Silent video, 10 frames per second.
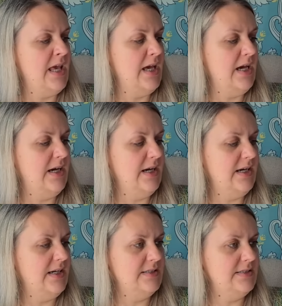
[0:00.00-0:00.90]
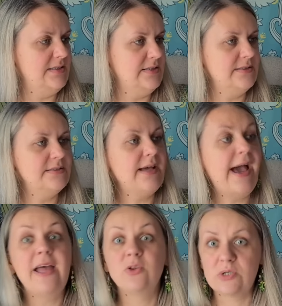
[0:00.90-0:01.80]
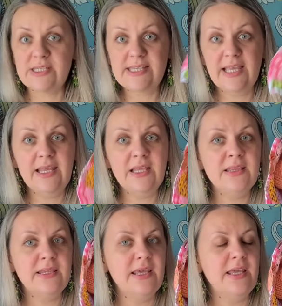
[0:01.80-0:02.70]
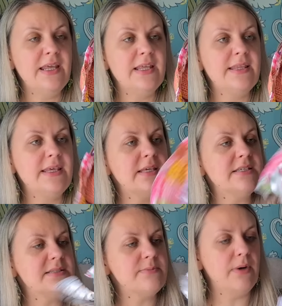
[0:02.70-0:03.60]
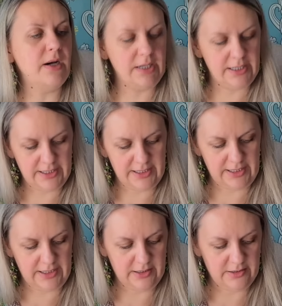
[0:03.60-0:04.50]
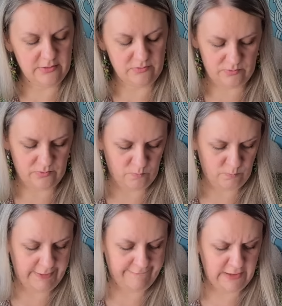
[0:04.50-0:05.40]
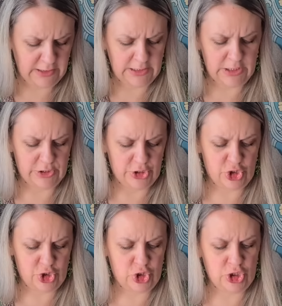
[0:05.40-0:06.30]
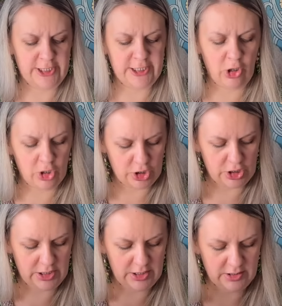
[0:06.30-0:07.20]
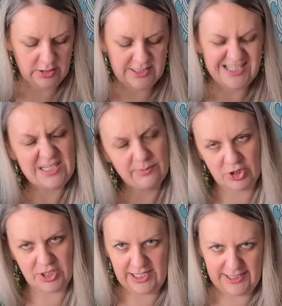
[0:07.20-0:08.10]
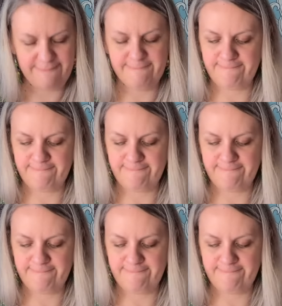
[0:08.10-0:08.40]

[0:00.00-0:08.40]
And what's in it? In it is my vintage yarn summer knit.